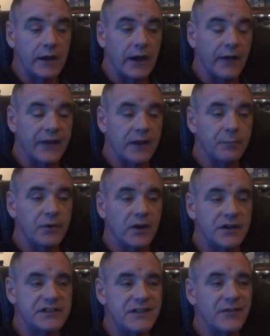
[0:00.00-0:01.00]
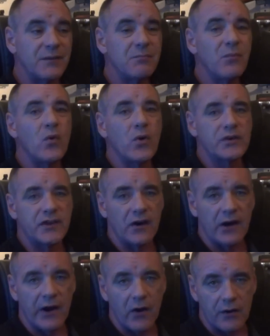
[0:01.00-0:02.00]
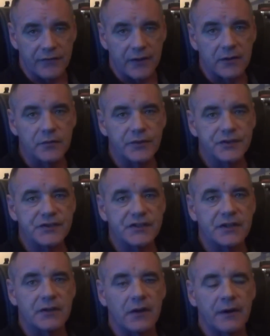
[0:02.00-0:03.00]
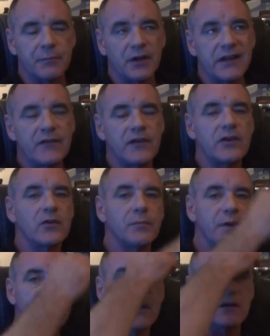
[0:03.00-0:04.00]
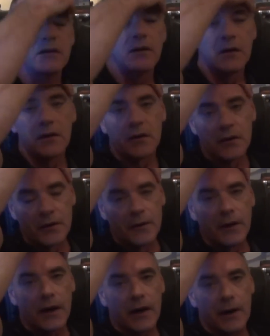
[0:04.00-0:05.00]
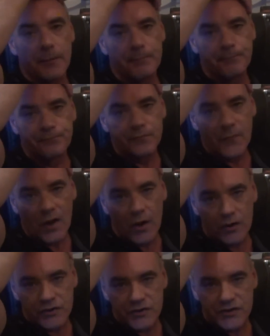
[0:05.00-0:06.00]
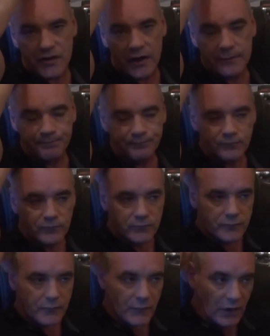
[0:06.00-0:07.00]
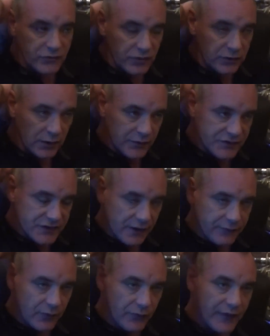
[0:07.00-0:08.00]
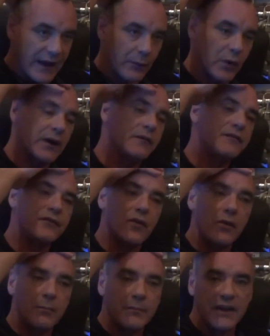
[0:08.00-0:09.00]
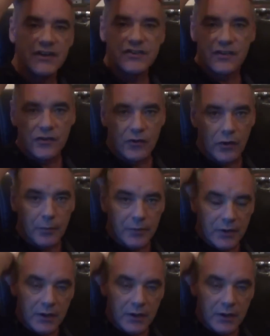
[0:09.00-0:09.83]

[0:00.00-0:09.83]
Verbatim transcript: And that applies even more to iOffer, which is, a, I believe, a European um, auction site there's a lot of stuff on that one from Eastern Europe.